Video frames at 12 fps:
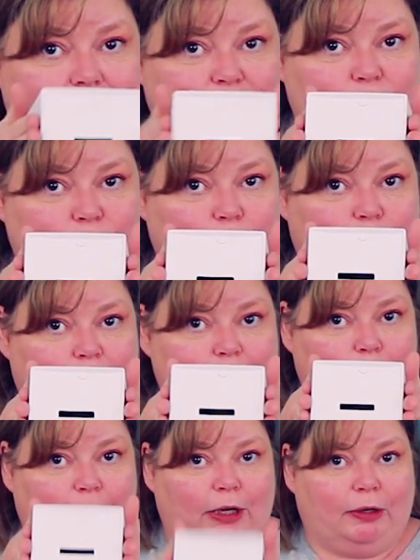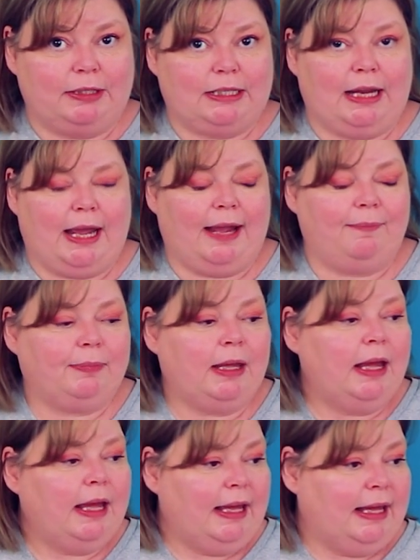This is what we're going to be working on today.
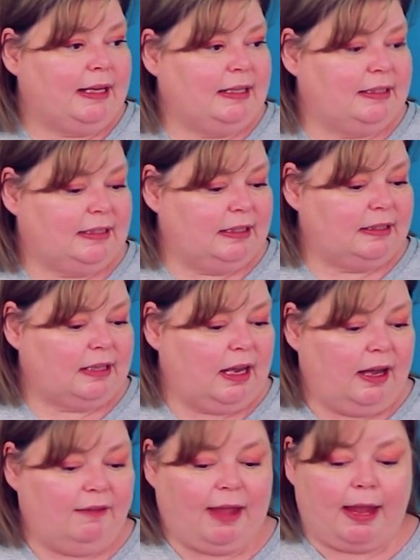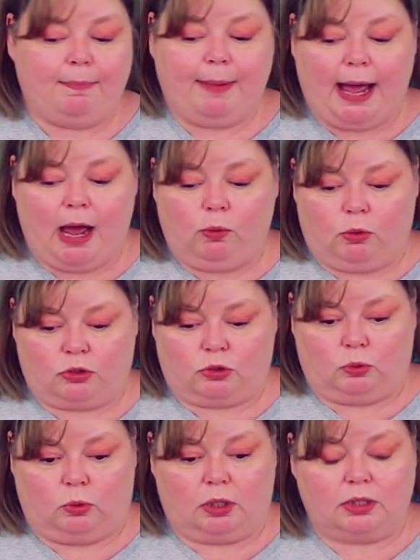It consists of a power
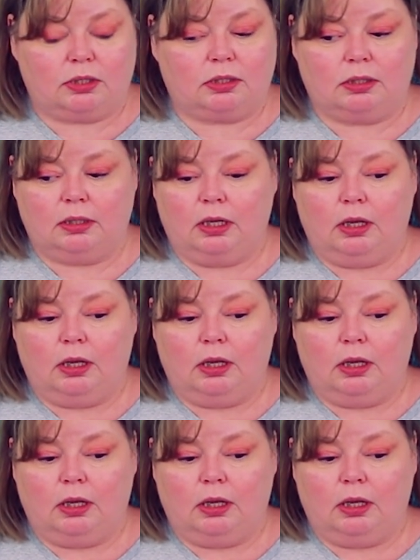source.